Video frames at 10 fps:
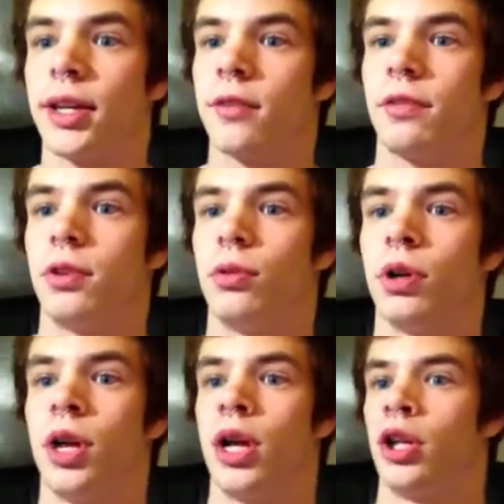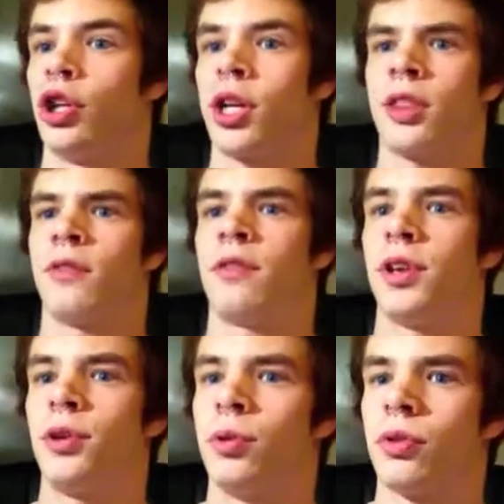if you look at the
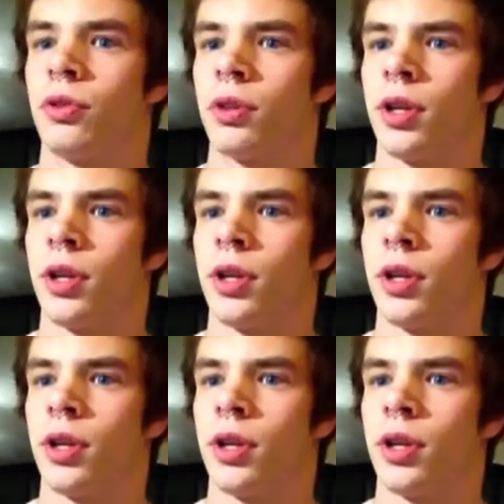views,